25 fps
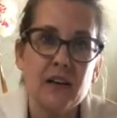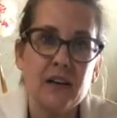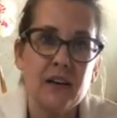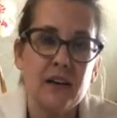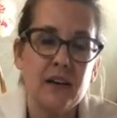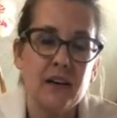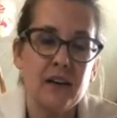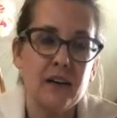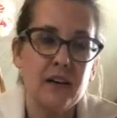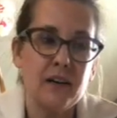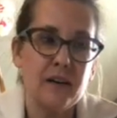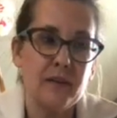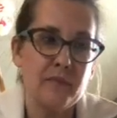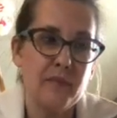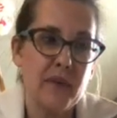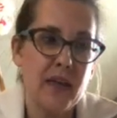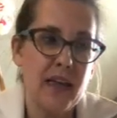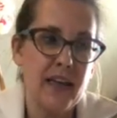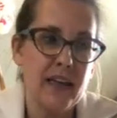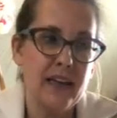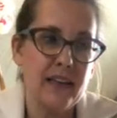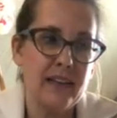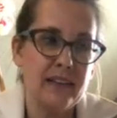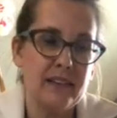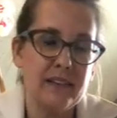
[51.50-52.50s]

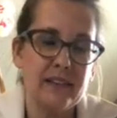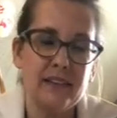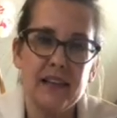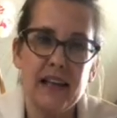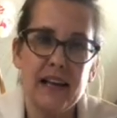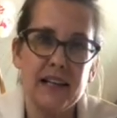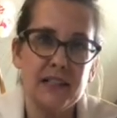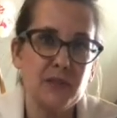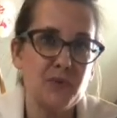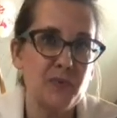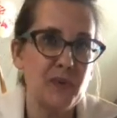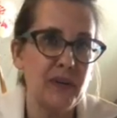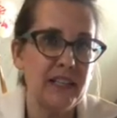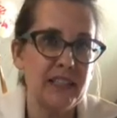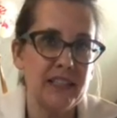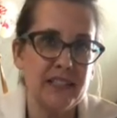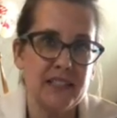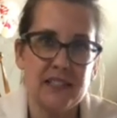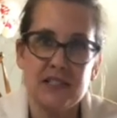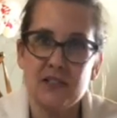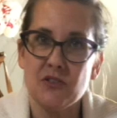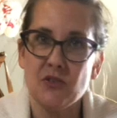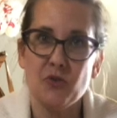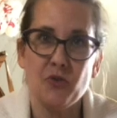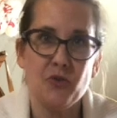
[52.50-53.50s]
And that's why
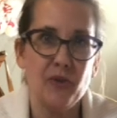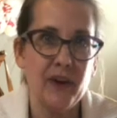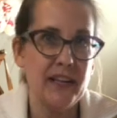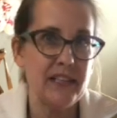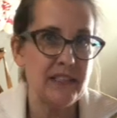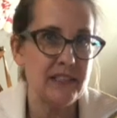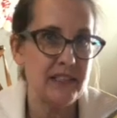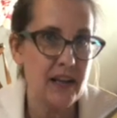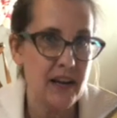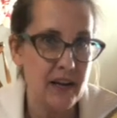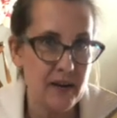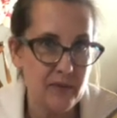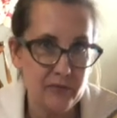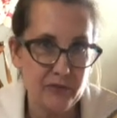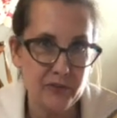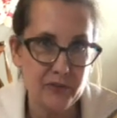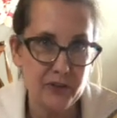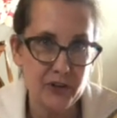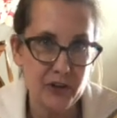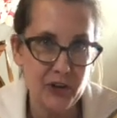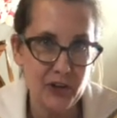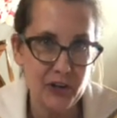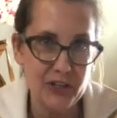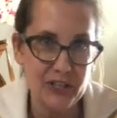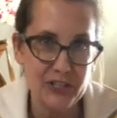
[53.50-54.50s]
this is a great time for an
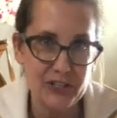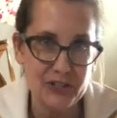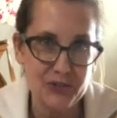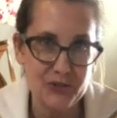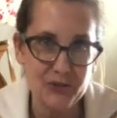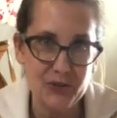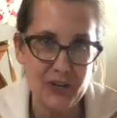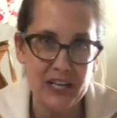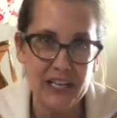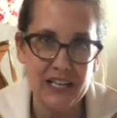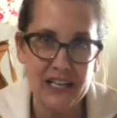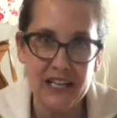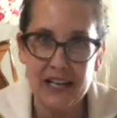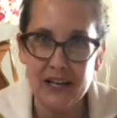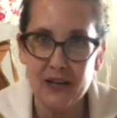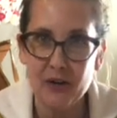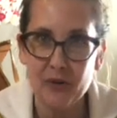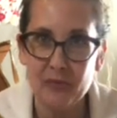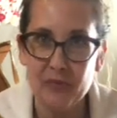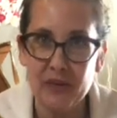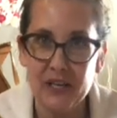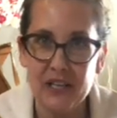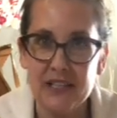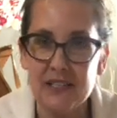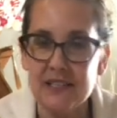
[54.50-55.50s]
artist right now,
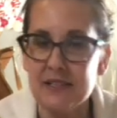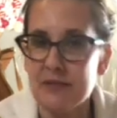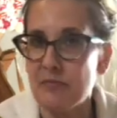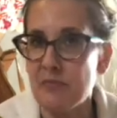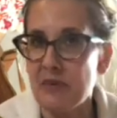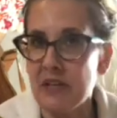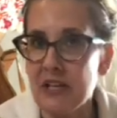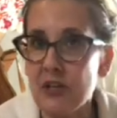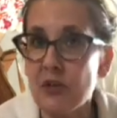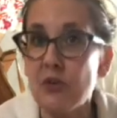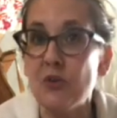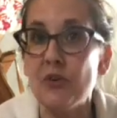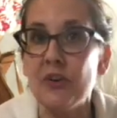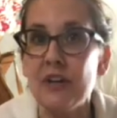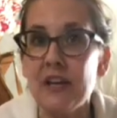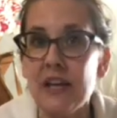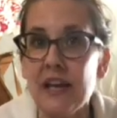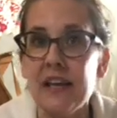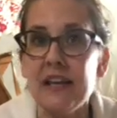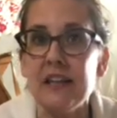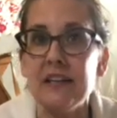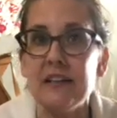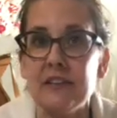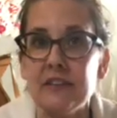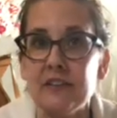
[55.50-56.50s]
because being
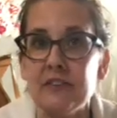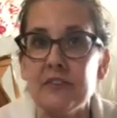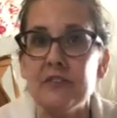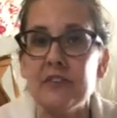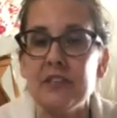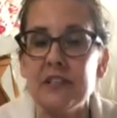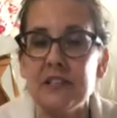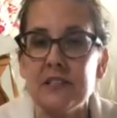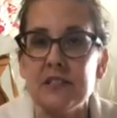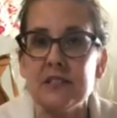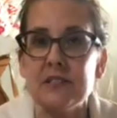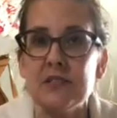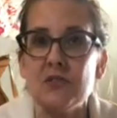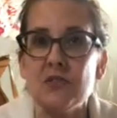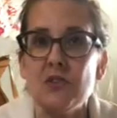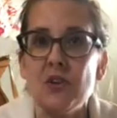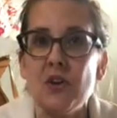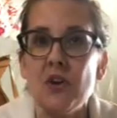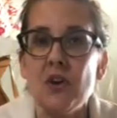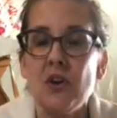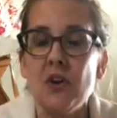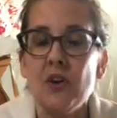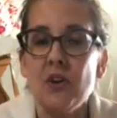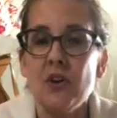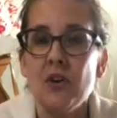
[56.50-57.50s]
creative is
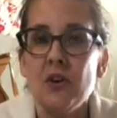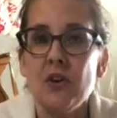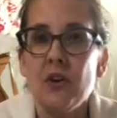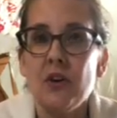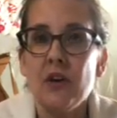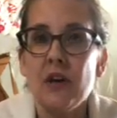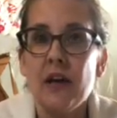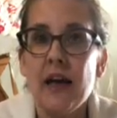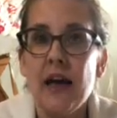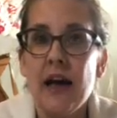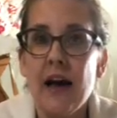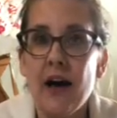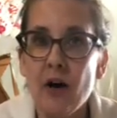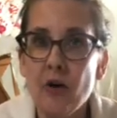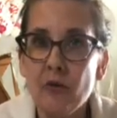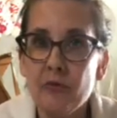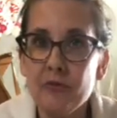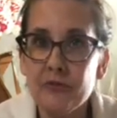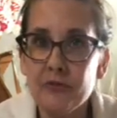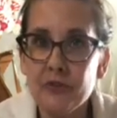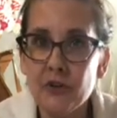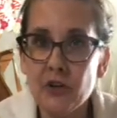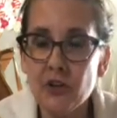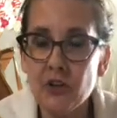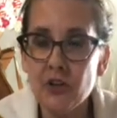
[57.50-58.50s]

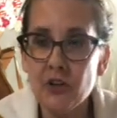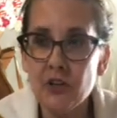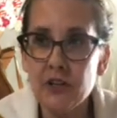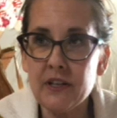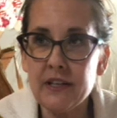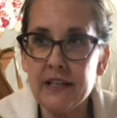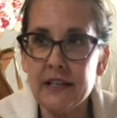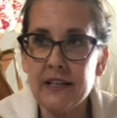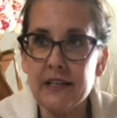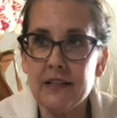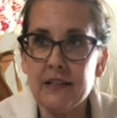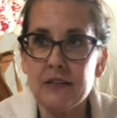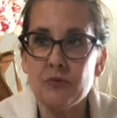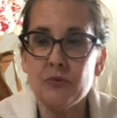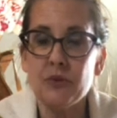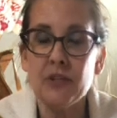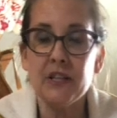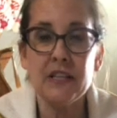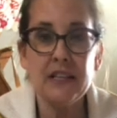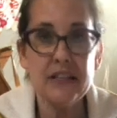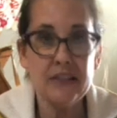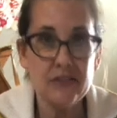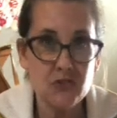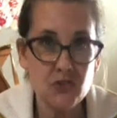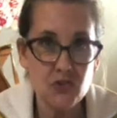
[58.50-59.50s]
helpful, it
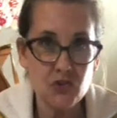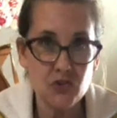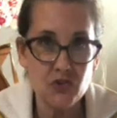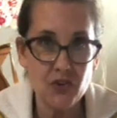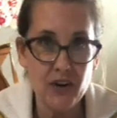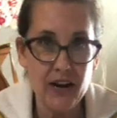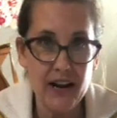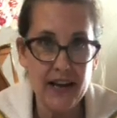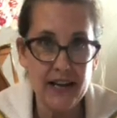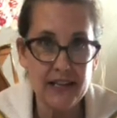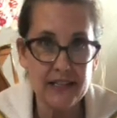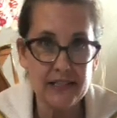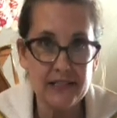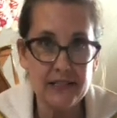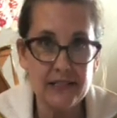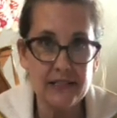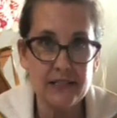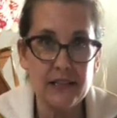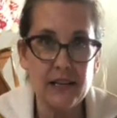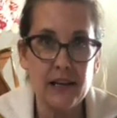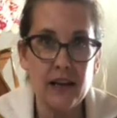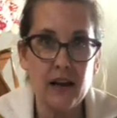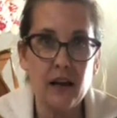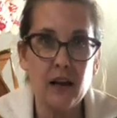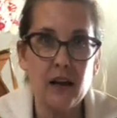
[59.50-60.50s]
relieves stress,
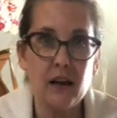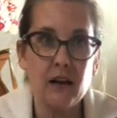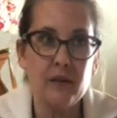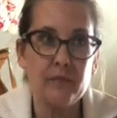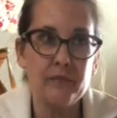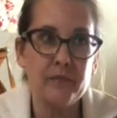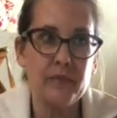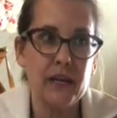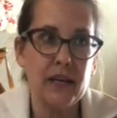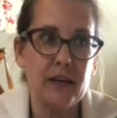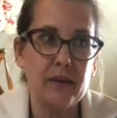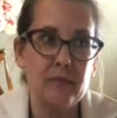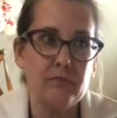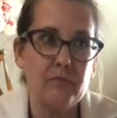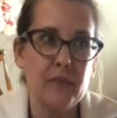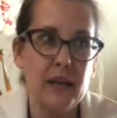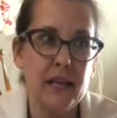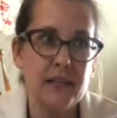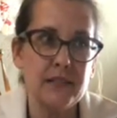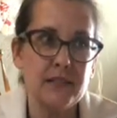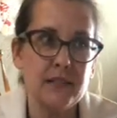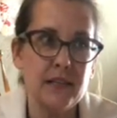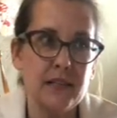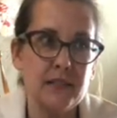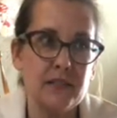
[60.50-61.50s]
it
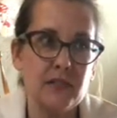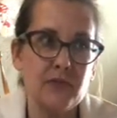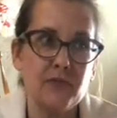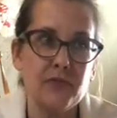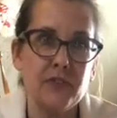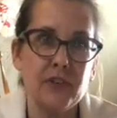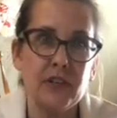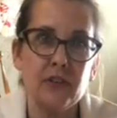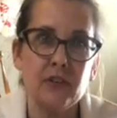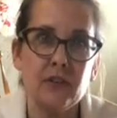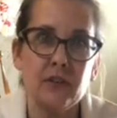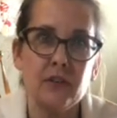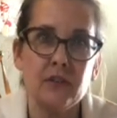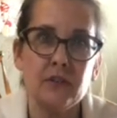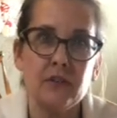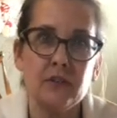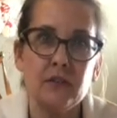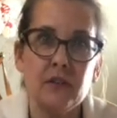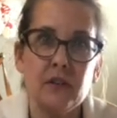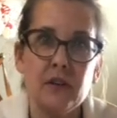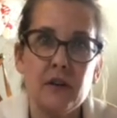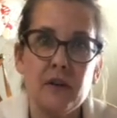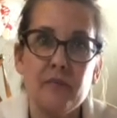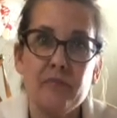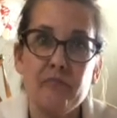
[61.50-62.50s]
makes us feel
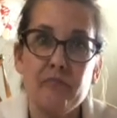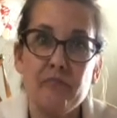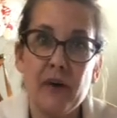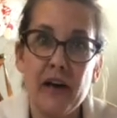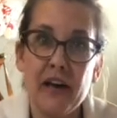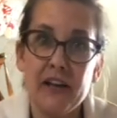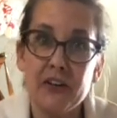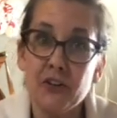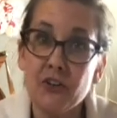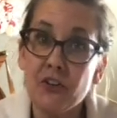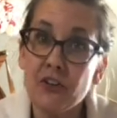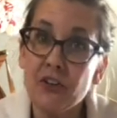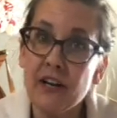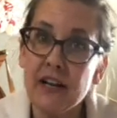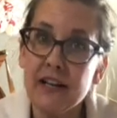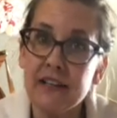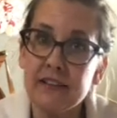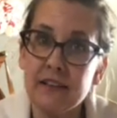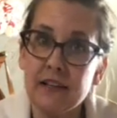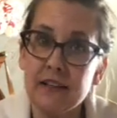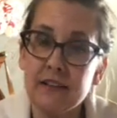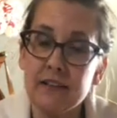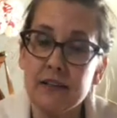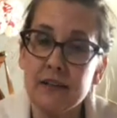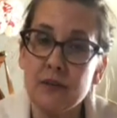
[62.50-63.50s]
better and
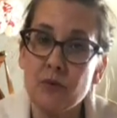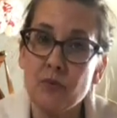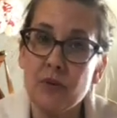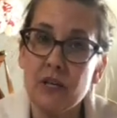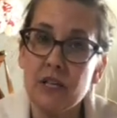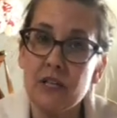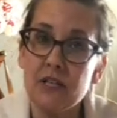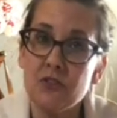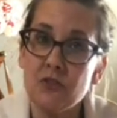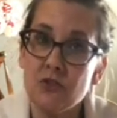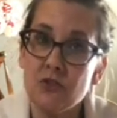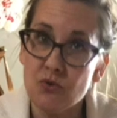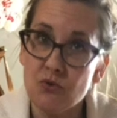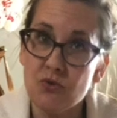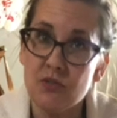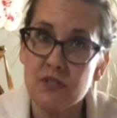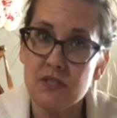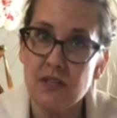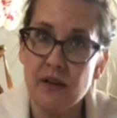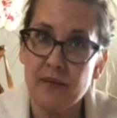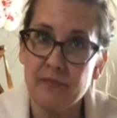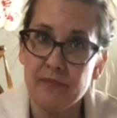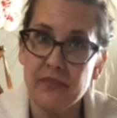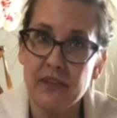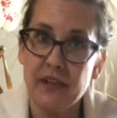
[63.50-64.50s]
that like we can
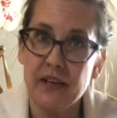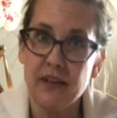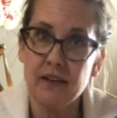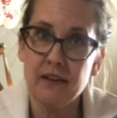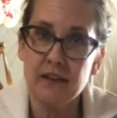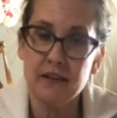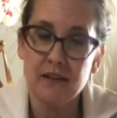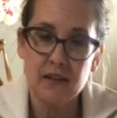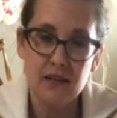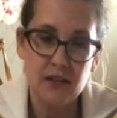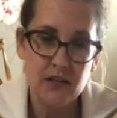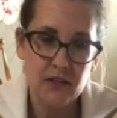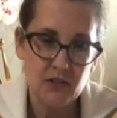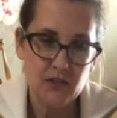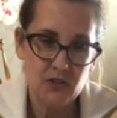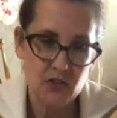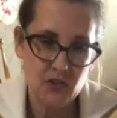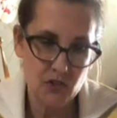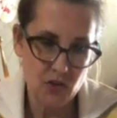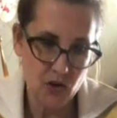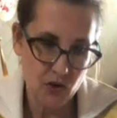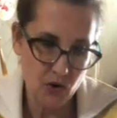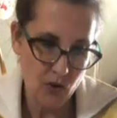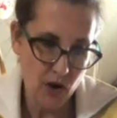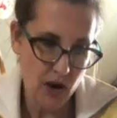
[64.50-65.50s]
something.
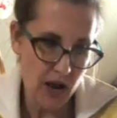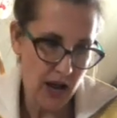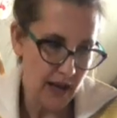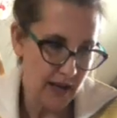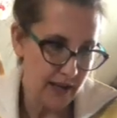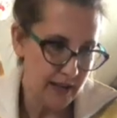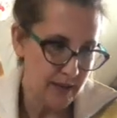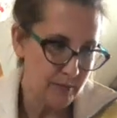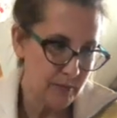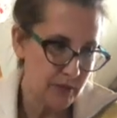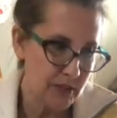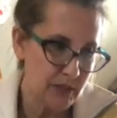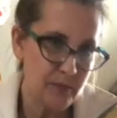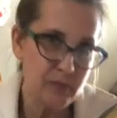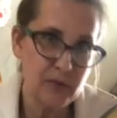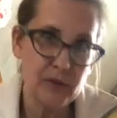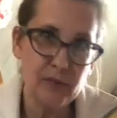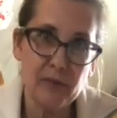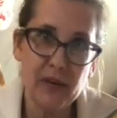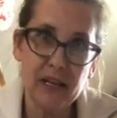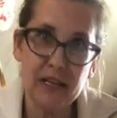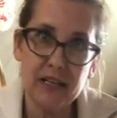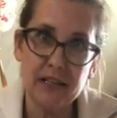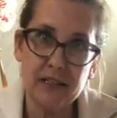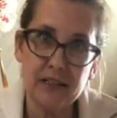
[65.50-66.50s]
So I am going to be
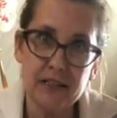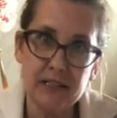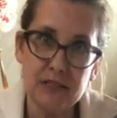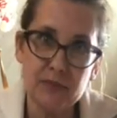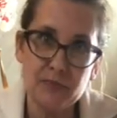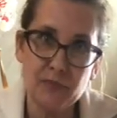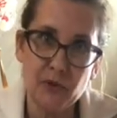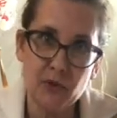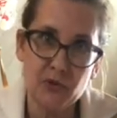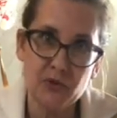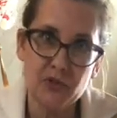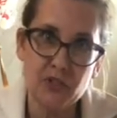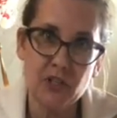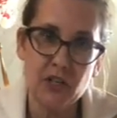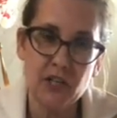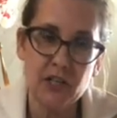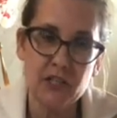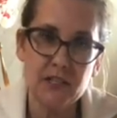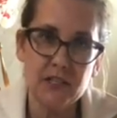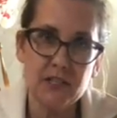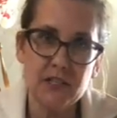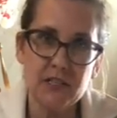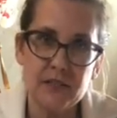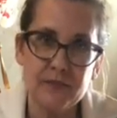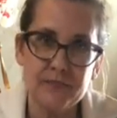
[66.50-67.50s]
making these
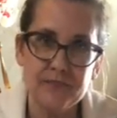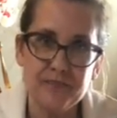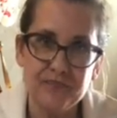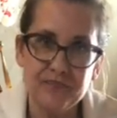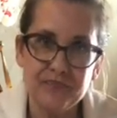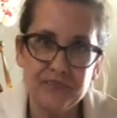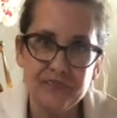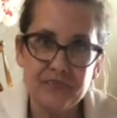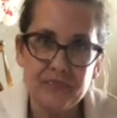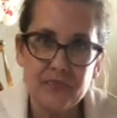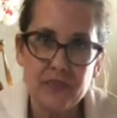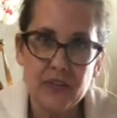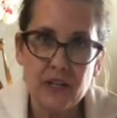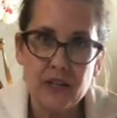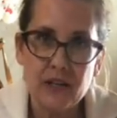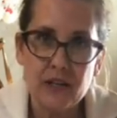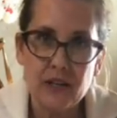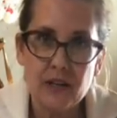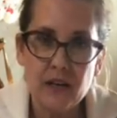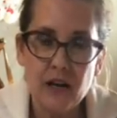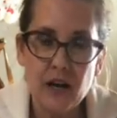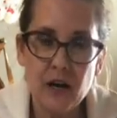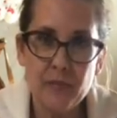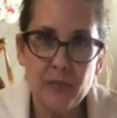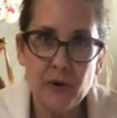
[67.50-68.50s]
postcards.
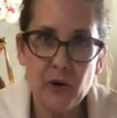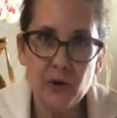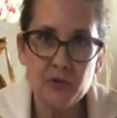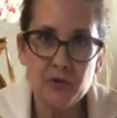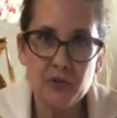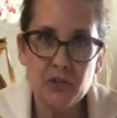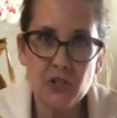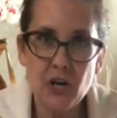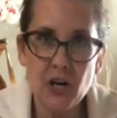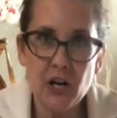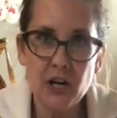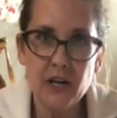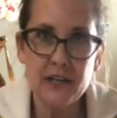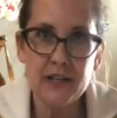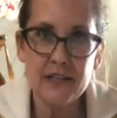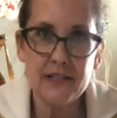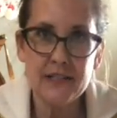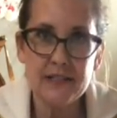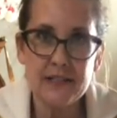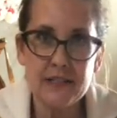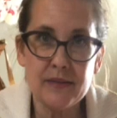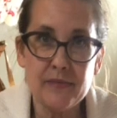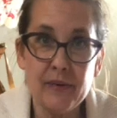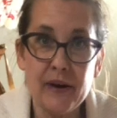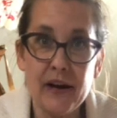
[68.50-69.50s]
A postcard
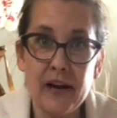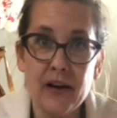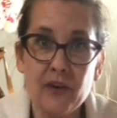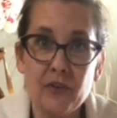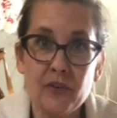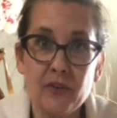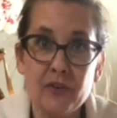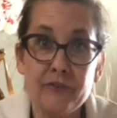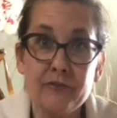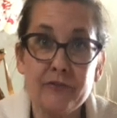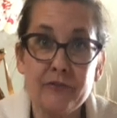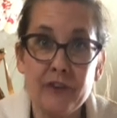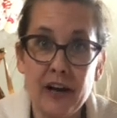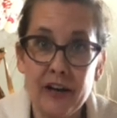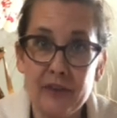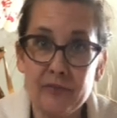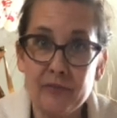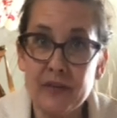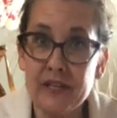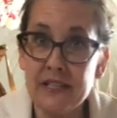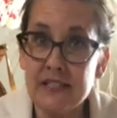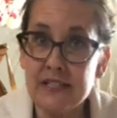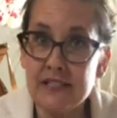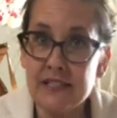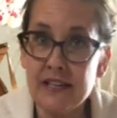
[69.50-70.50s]
is about
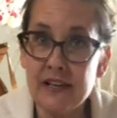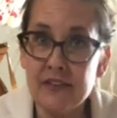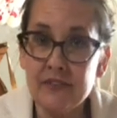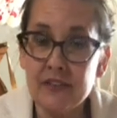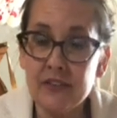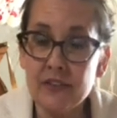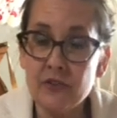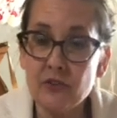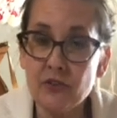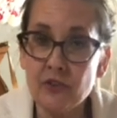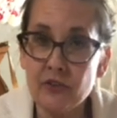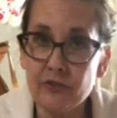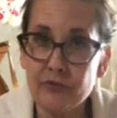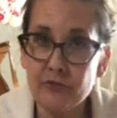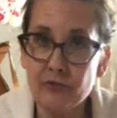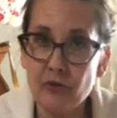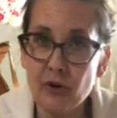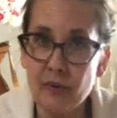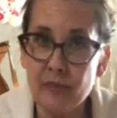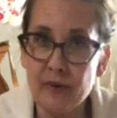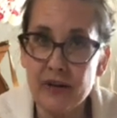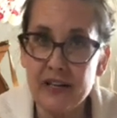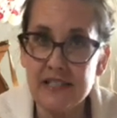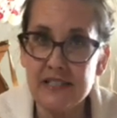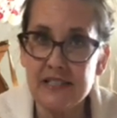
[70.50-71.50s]
5x7 or
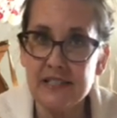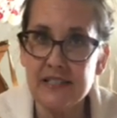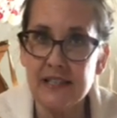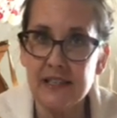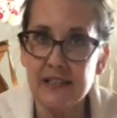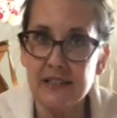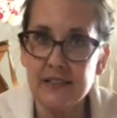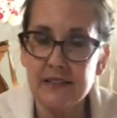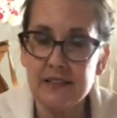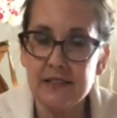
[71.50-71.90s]
4x6.